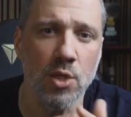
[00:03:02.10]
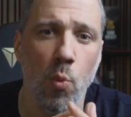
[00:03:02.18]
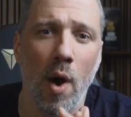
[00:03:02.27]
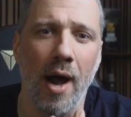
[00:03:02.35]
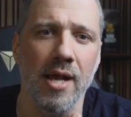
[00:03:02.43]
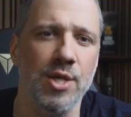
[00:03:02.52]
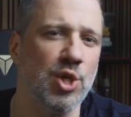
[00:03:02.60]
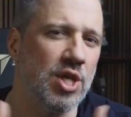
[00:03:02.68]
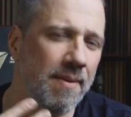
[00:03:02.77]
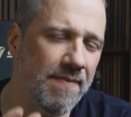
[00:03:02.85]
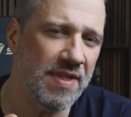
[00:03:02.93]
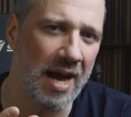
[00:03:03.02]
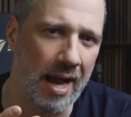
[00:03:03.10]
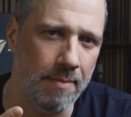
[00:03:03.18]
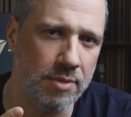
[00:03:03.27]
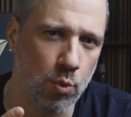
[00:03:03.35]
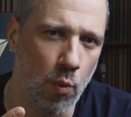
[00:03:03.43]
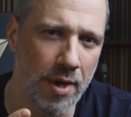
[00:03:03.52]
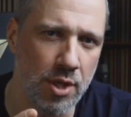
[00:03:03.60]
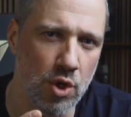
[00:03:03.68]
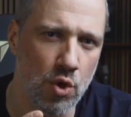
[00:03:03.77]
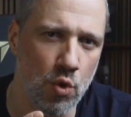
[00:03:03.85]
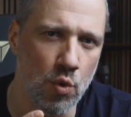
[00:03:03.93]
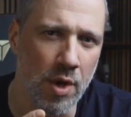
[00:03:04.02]
is why sometimes when
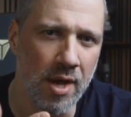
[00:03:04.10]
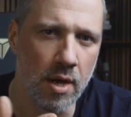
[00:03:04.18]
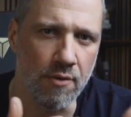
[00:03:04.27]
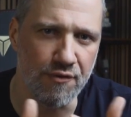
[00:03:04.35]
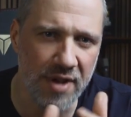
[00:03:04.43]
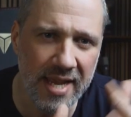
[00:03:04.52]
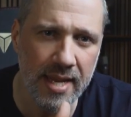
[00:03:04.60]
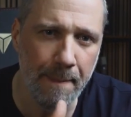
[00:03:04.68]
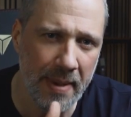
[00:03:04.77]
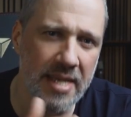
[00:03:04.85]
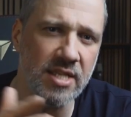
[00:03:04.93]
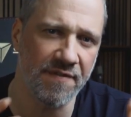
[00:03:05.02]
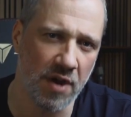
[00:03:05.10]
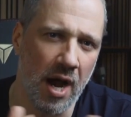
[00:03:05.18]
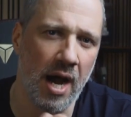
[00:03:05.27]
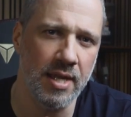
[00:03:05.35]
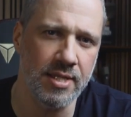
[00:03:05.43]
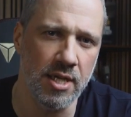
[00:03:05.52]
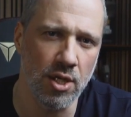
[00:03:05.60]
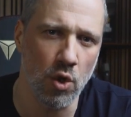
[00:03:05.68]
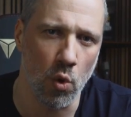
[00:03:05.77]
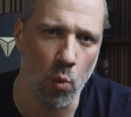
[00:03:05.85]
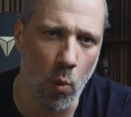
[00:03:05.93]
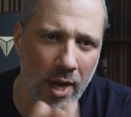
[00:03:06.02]
you read a piece of content
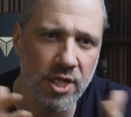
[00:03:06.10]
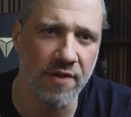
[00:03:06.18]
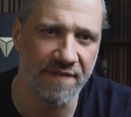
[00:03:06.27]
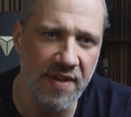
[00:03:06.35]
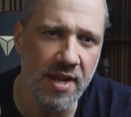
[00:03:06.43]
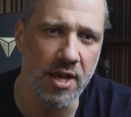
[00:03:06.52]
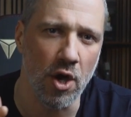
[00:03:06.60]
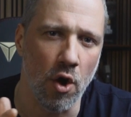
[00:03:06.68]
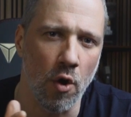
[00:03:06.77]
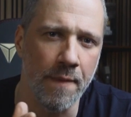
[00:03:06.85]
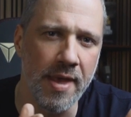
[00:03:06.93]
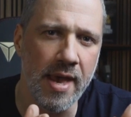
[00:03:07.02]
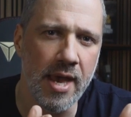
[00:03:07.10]
or watch a video,